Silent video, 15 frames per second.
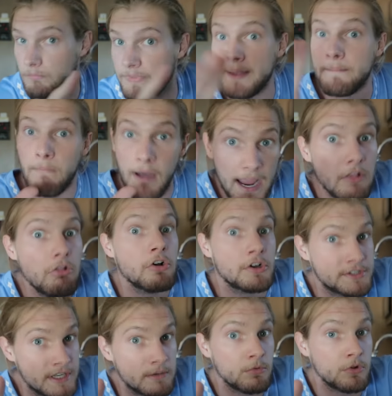they might
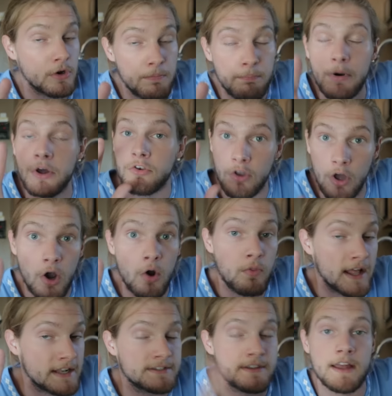look similar, but no,
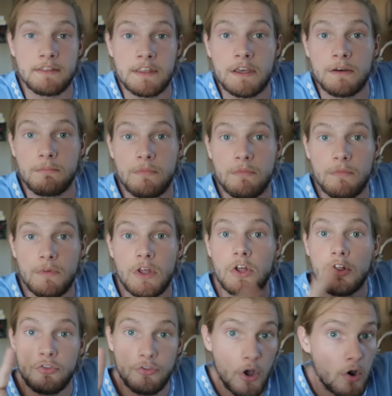that's not them.
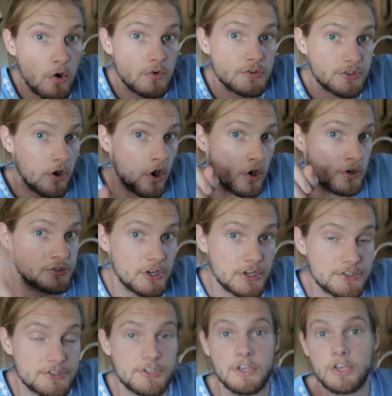Those are
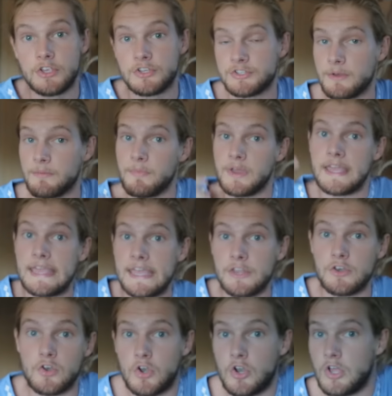just some
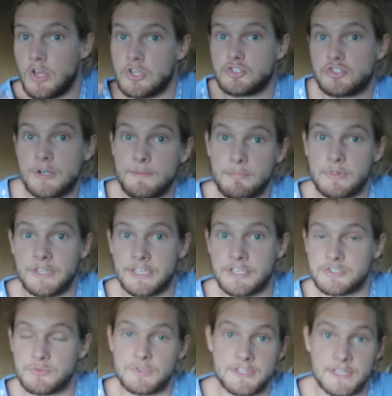inner
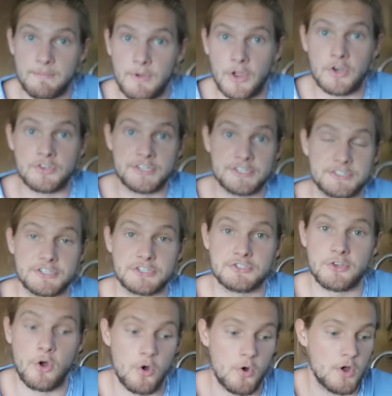tremblings within my artistic
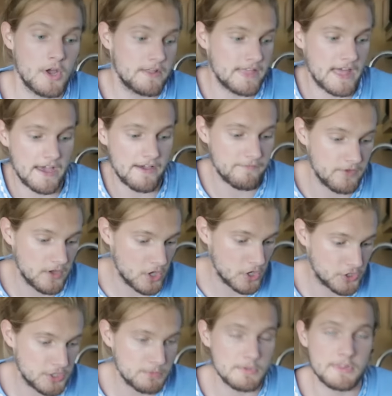soul that
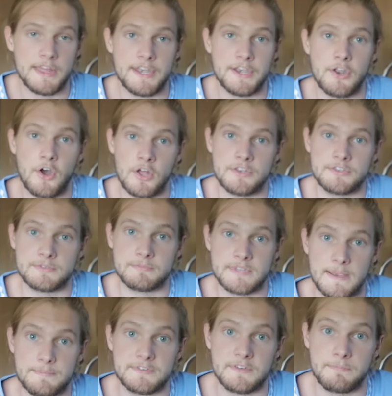have accumulated on some
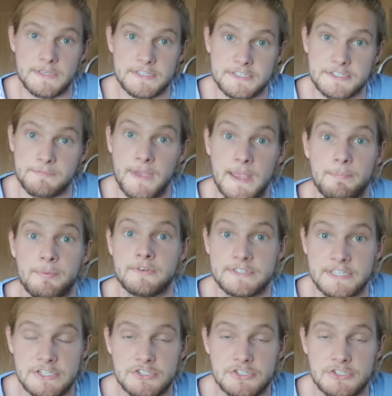types of pieces of paper and